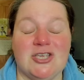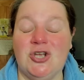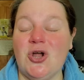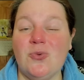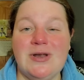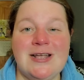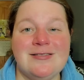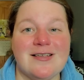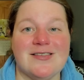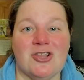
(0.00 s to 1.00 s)
You don't
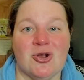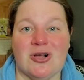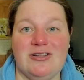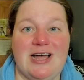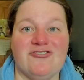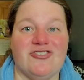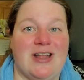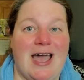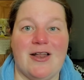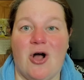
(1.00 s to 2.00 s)
need this in your collection
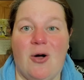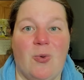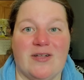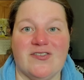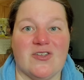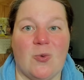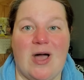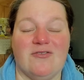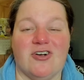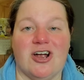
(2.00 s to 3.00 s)
at all
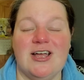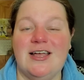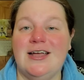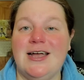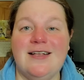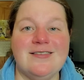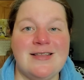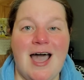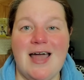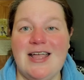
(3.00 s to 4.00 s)
whatsoever. It's
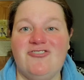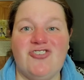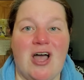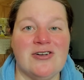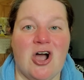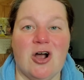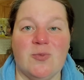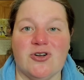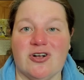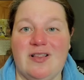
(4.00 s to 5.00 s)
not a John
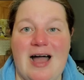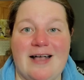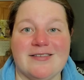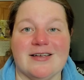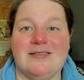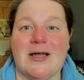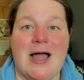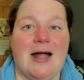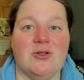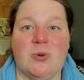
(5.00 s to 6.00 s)
Carpenter classic like
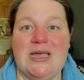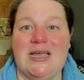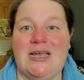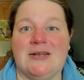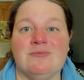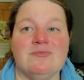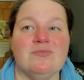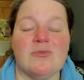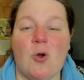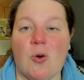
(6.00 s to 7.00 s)
Halloween
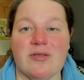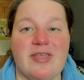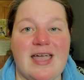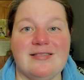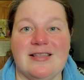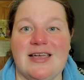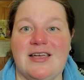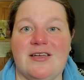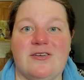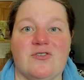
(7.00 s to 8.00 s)
or They
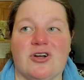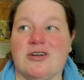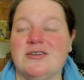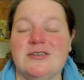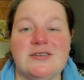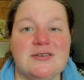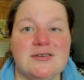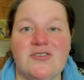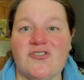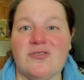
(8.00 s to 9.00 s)
Live or
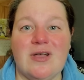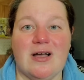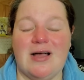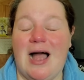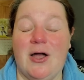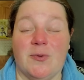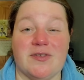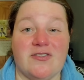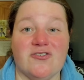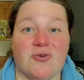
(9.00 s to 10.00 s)
uh, I almost
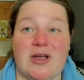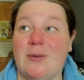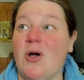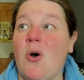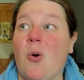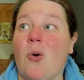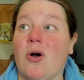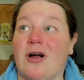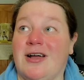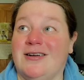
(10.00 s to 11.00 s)
said Scream or